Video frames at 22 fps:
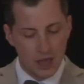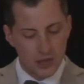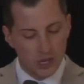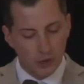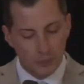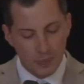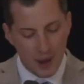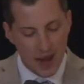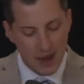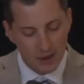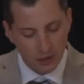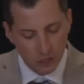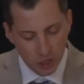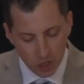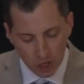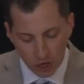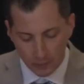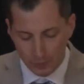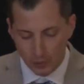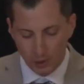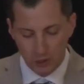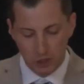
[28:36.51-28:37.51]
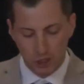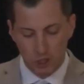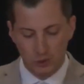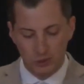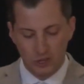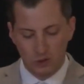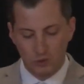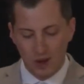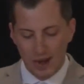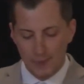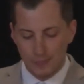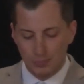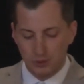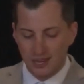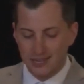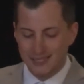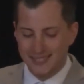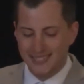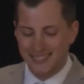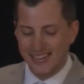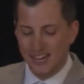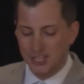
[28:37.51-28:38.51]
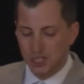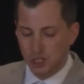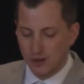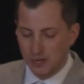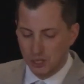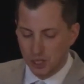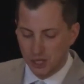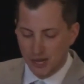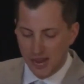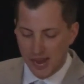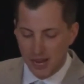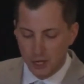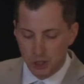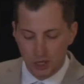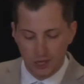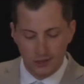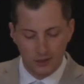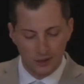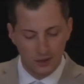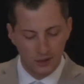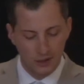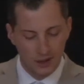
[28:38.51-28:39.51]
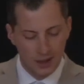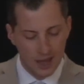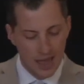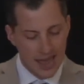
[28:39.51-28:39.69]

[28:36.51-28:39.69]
Your parents sure put you in the right place to get your education.